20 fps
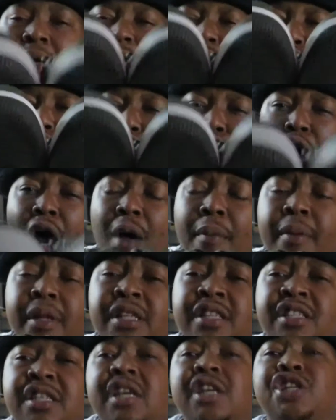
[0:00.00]
in the
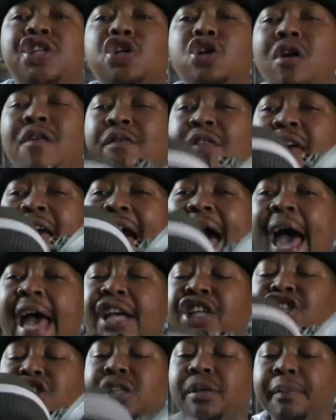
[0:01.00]
comment section of their
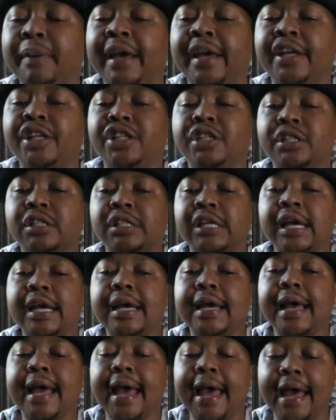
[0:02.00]
IG pages,
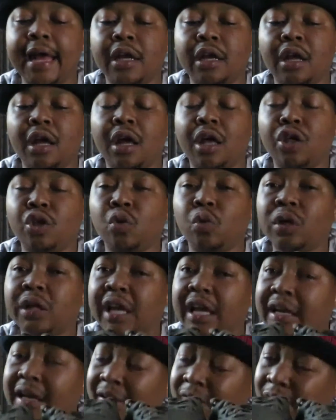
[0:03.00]
and you will
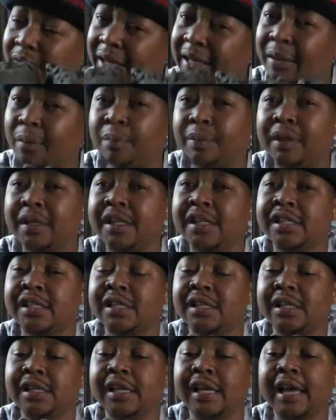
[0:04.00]
get
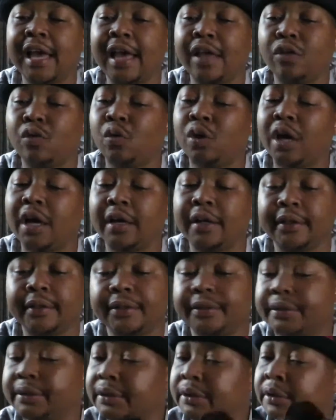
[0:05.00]
availability.
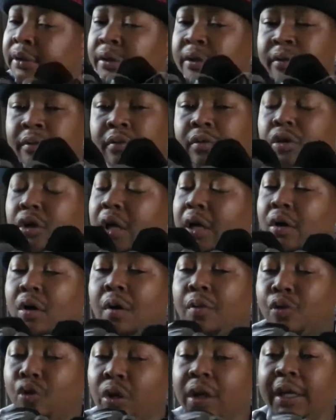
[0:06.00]
You can
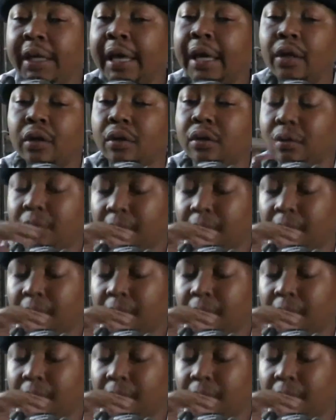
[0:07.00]
communicate